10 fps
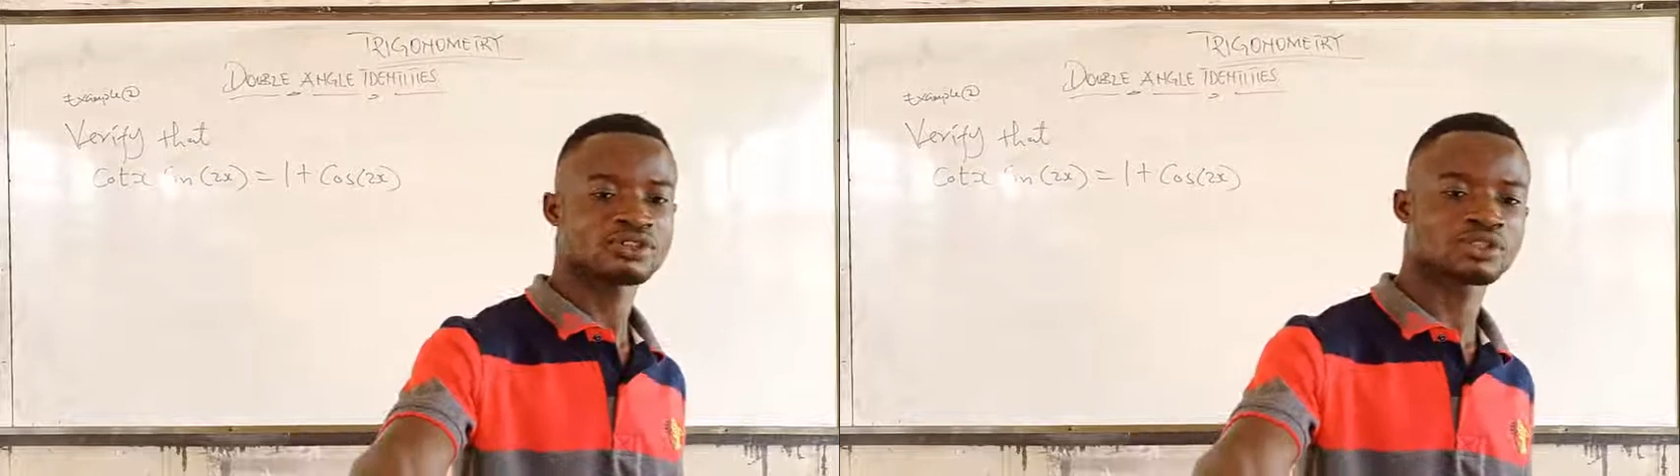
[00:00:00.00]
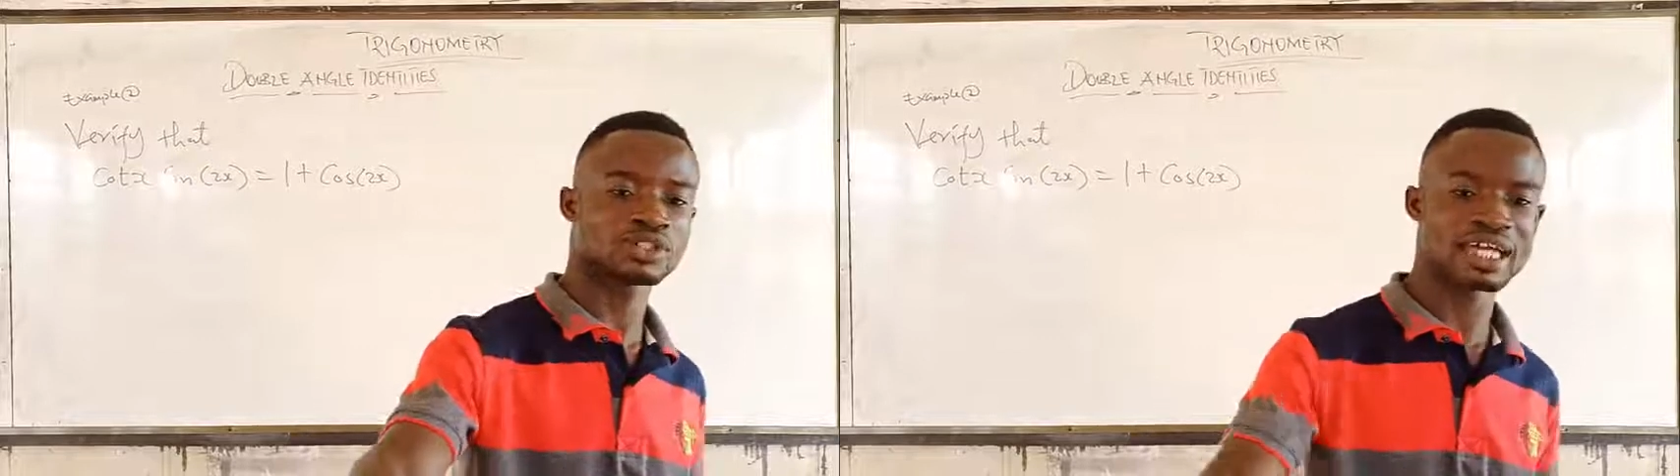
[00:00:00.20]

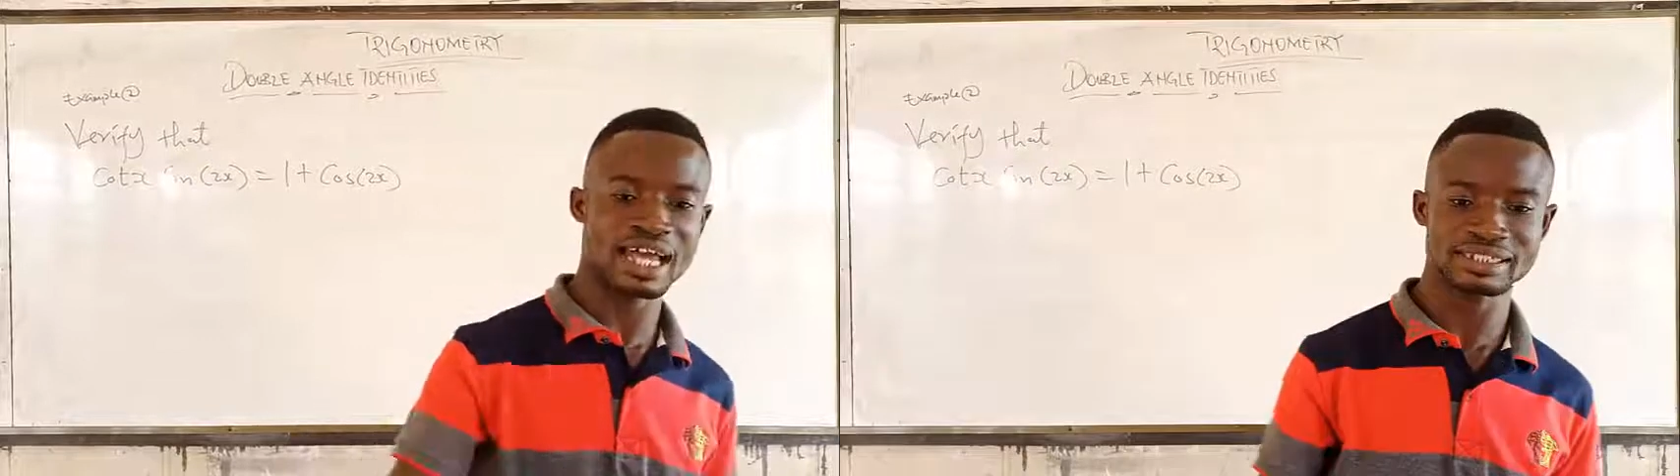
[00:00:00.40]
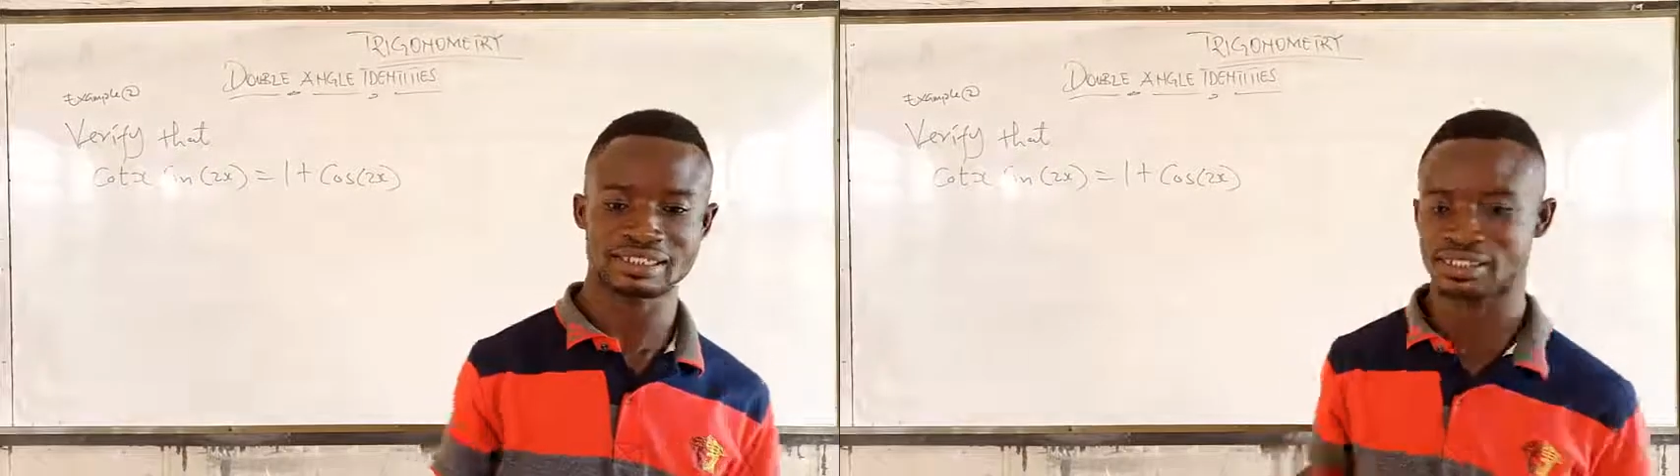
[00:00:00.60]
to
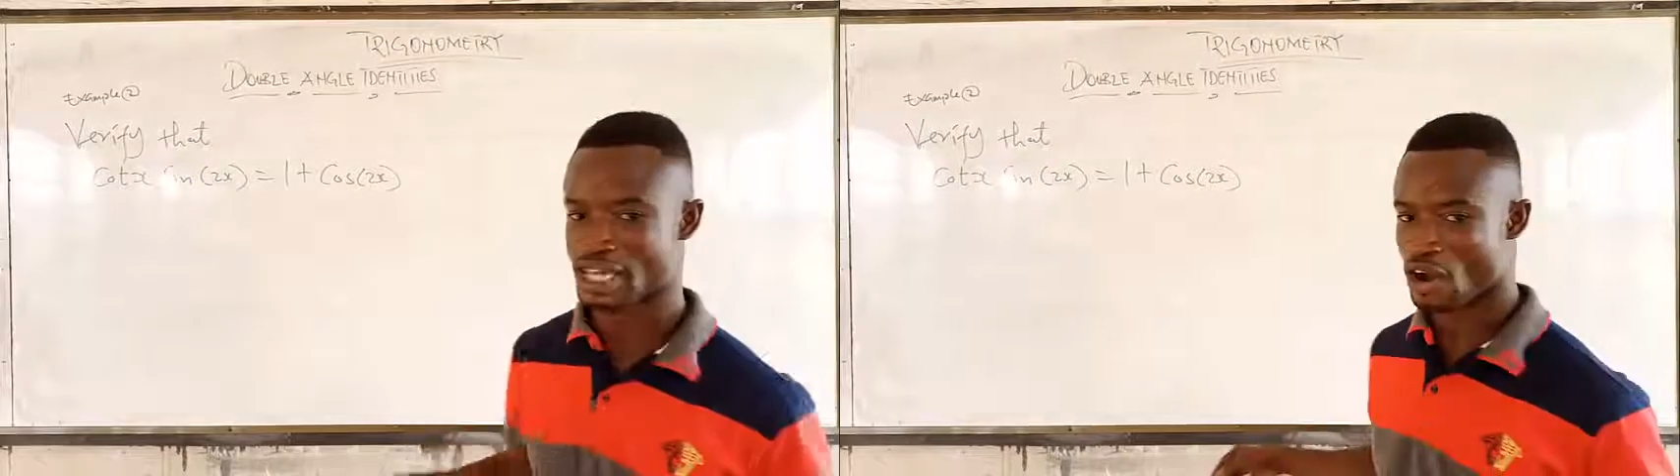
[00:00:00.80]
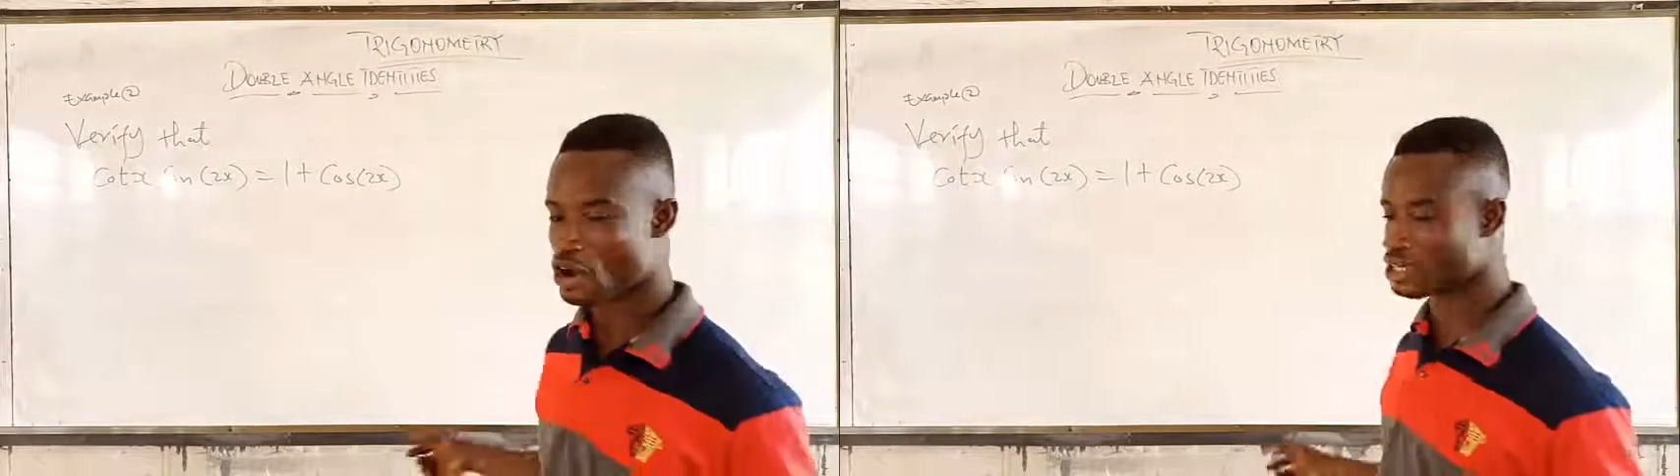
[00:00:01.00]
get the
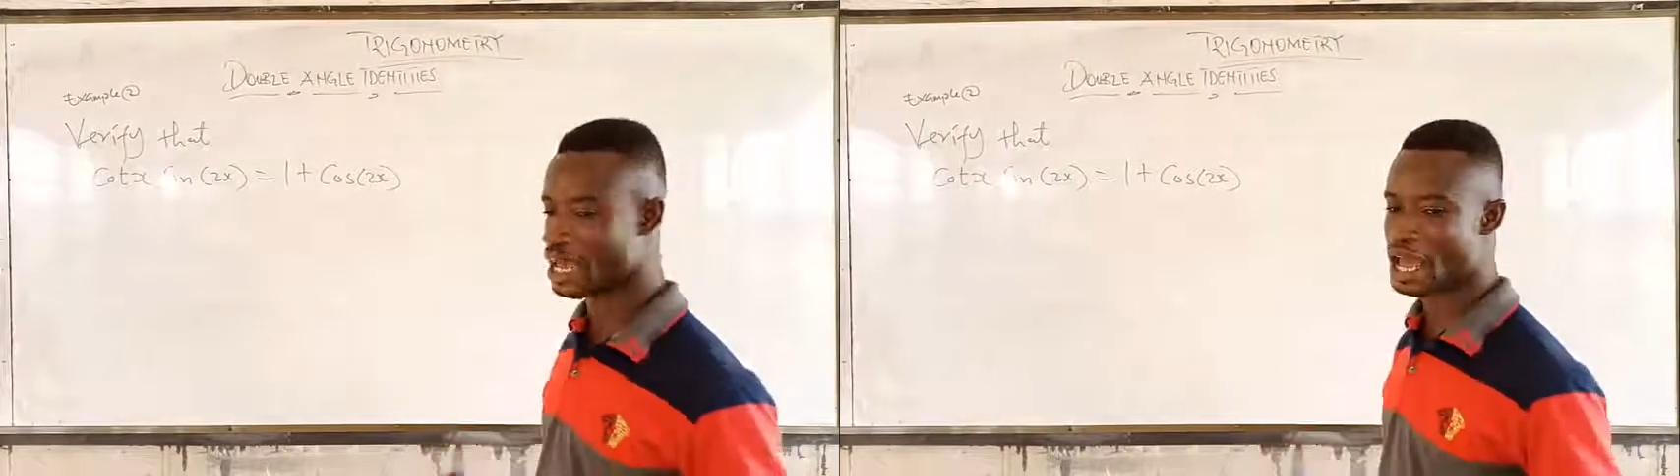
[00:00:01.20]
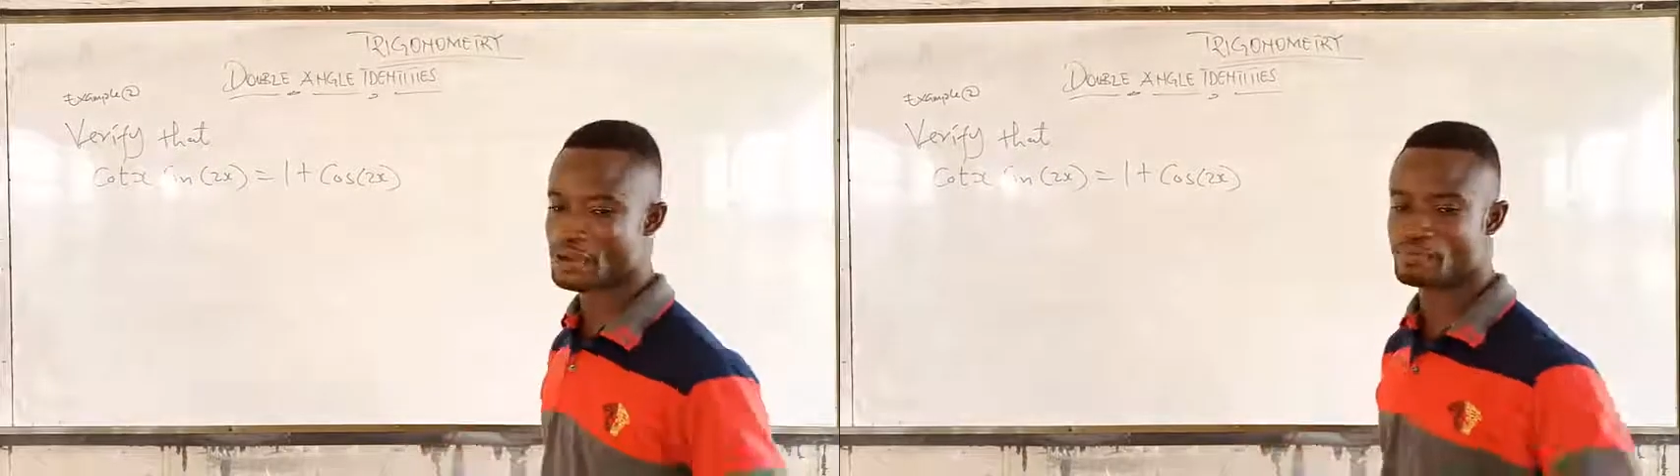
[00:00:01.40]

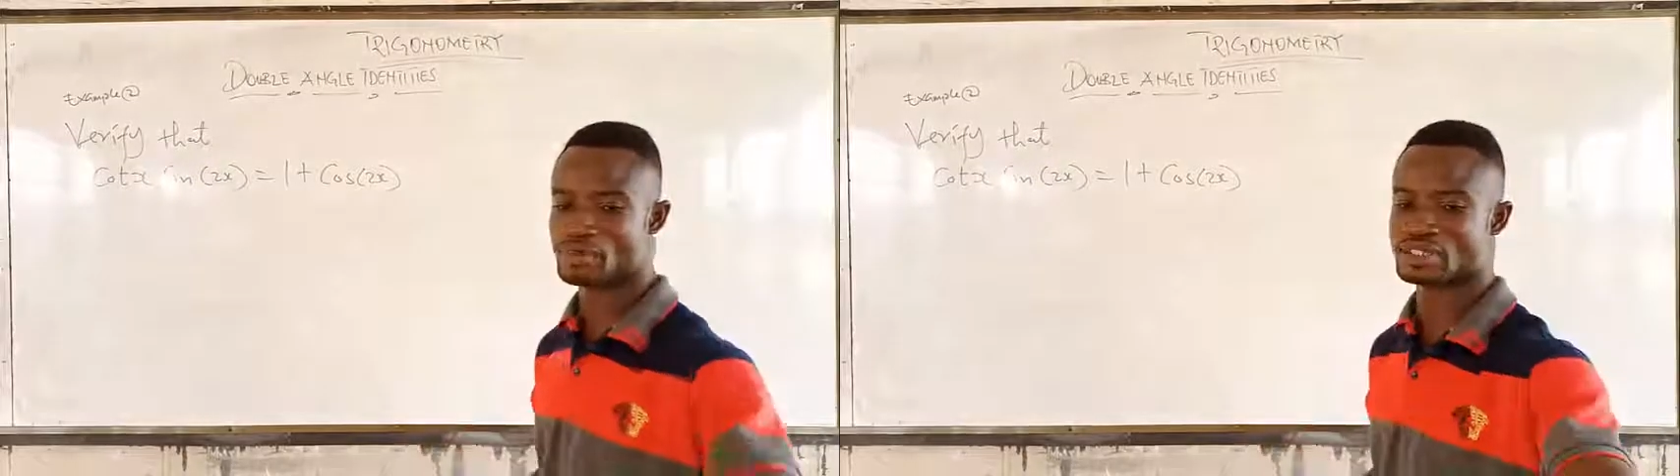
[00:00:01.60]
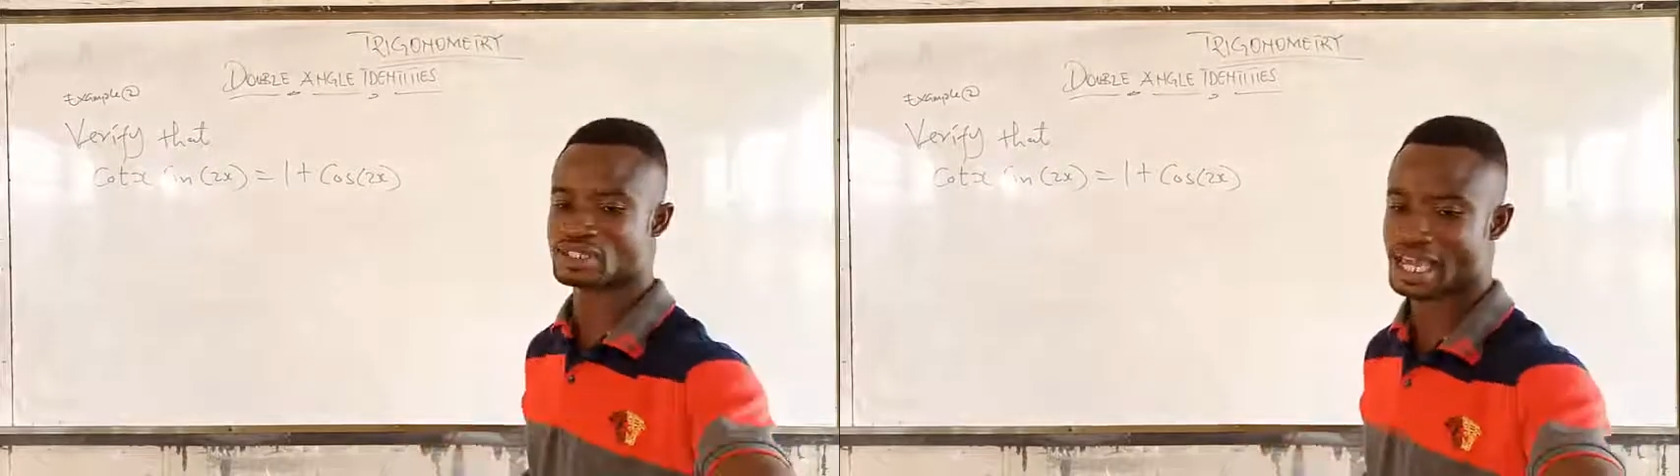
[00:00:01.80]
other
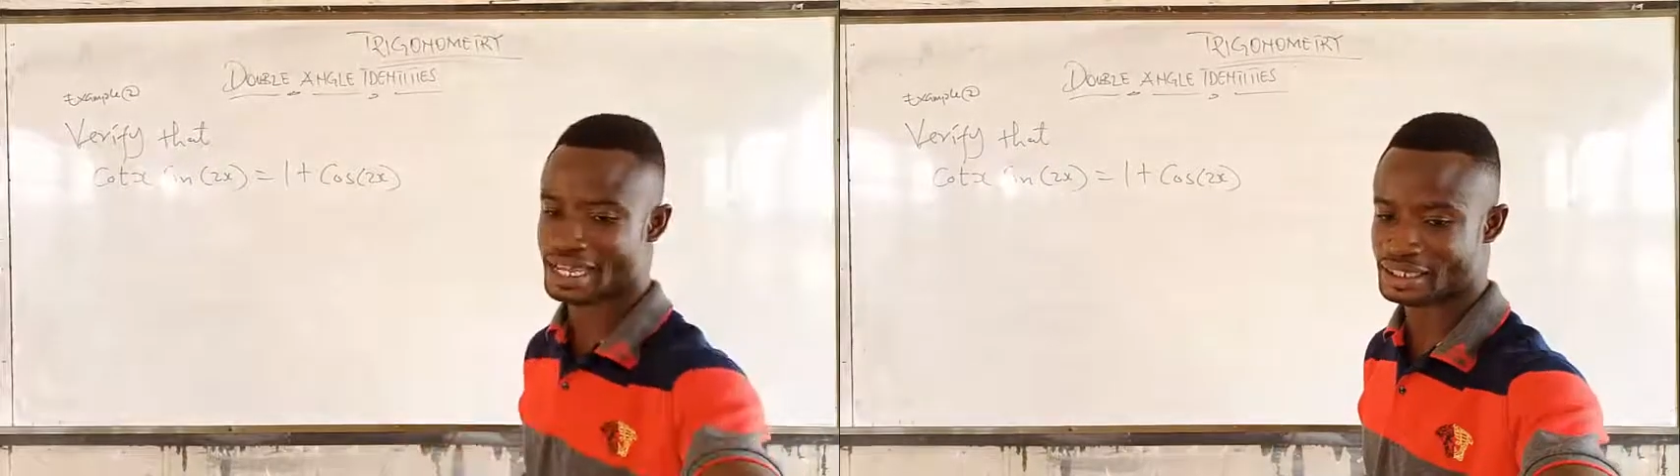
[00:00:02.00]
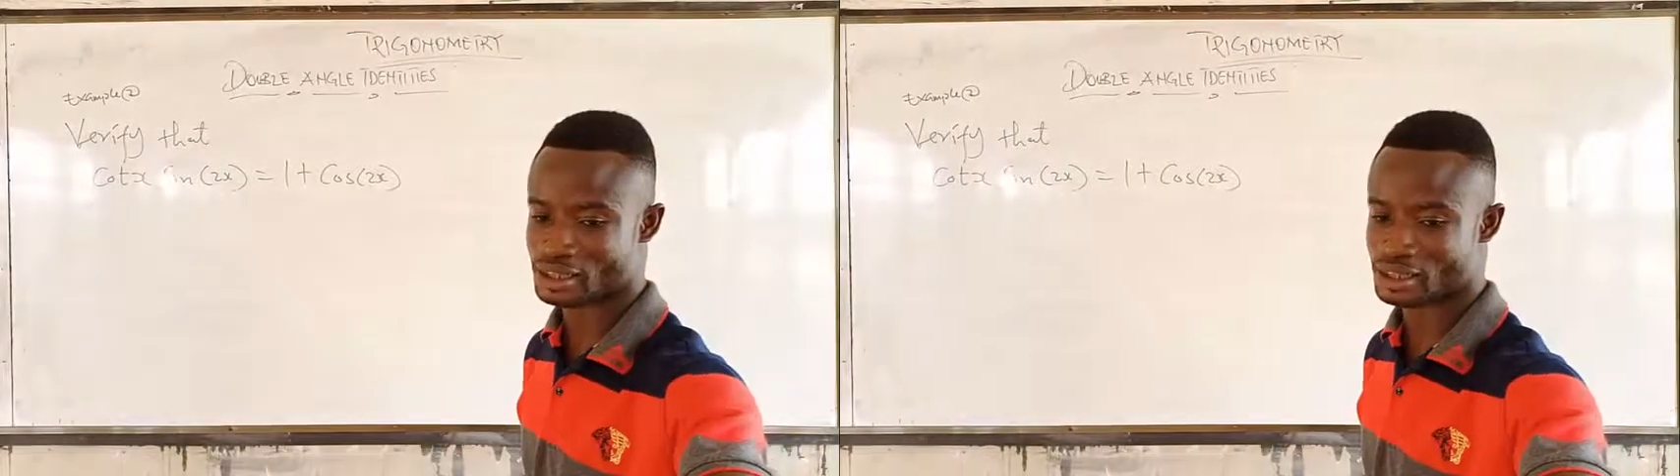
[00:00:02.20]
side.